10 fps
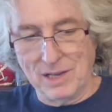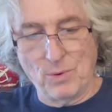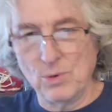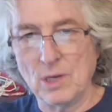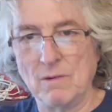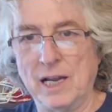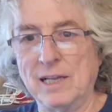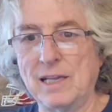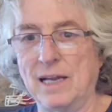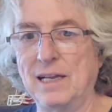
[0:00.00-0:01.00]
think we were
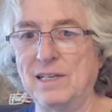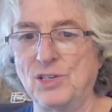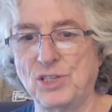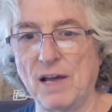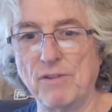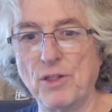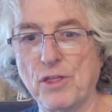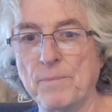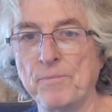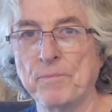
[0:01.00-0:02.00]
ranked 87th.
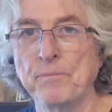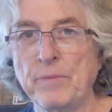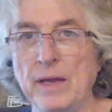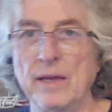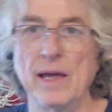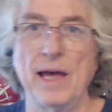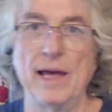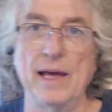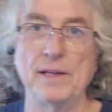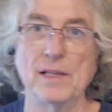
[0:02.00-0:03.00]

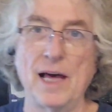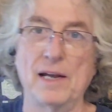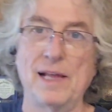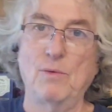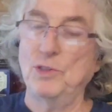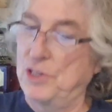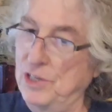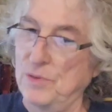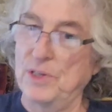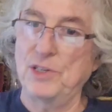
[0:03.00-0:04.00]
And a lot of that was
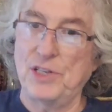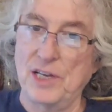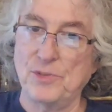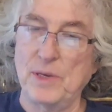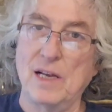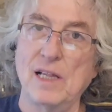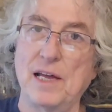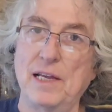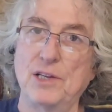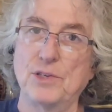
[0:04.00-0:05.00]
injuries. Yes, we had a
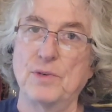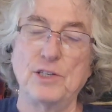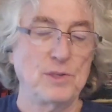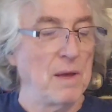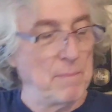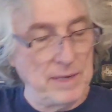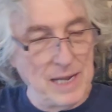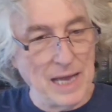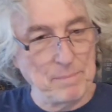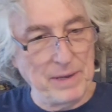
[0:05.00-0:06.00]
lot of injuries, but
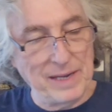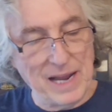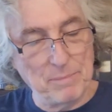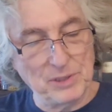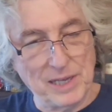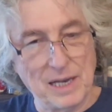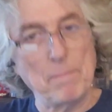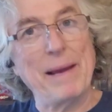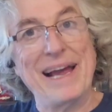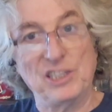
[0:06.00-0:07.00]
not being able to get a
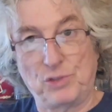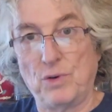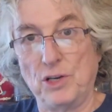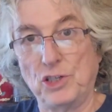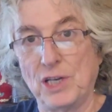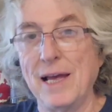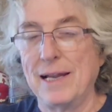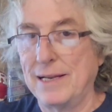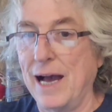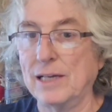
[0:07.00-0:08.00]
pass rush,
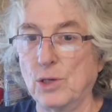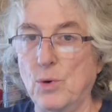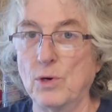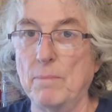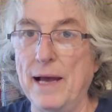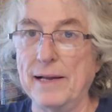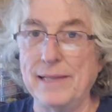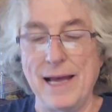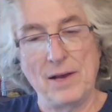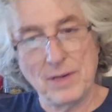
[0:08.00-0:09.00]
knock the
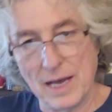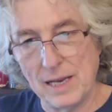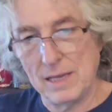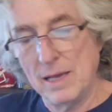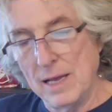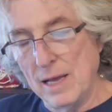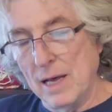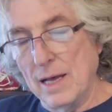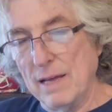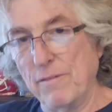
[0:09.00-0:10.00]
quarterback down, kind of
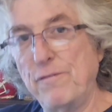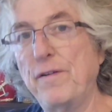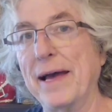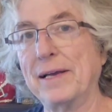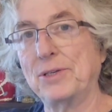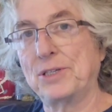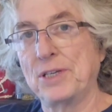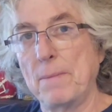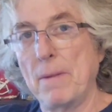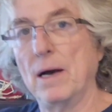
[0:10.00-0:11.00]

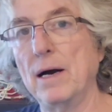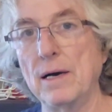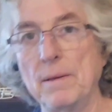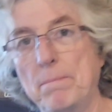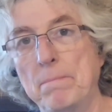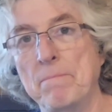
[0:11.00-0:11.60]
affects, it